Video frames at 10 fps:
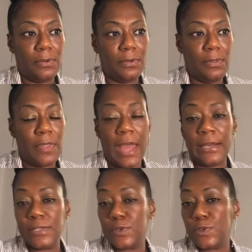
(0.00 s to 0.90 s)
that
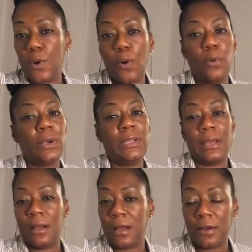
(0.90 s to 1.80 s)
is totally
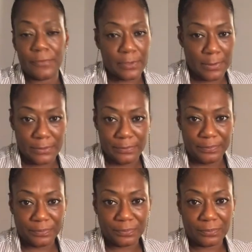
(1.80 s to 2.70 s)
uncomfortable.
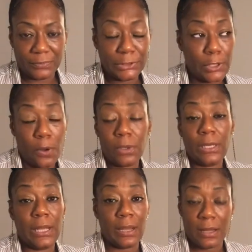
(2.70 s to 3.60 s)

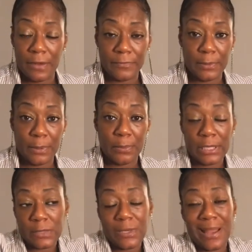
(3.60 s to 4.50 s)
Totally uncomfortable
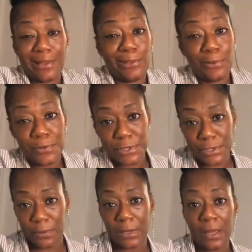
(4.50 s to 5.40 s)
because we're not used
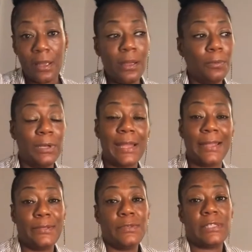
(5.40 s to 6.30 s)
to it. We're not
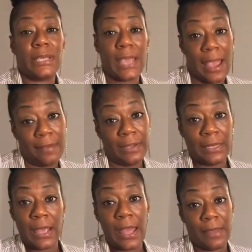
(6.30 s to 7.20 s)
used to carrying
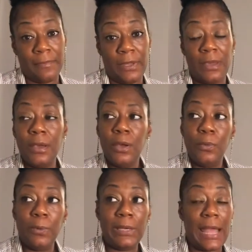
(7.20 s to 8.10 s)
the heavy.
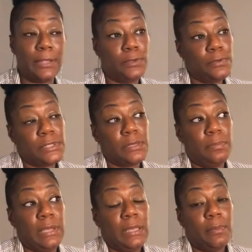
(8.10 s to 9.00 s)
We're not used to
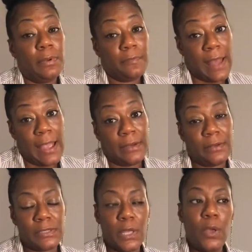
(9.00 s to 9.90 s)
being the
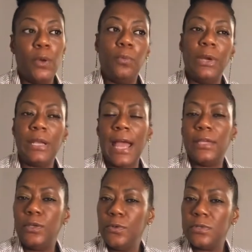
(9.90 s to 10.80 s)
providers. We're not
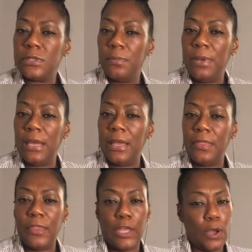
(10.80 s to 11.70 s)
used to
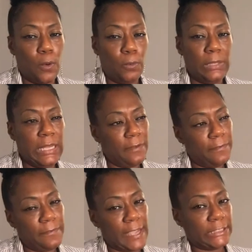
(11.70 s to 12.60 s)
being the only
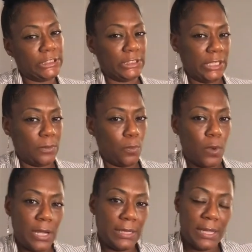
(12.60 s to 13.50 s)
affectionate
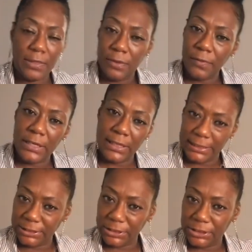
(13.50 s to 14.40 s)
one in the
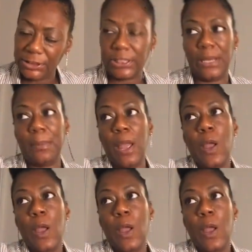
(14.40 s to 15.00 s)
relationship.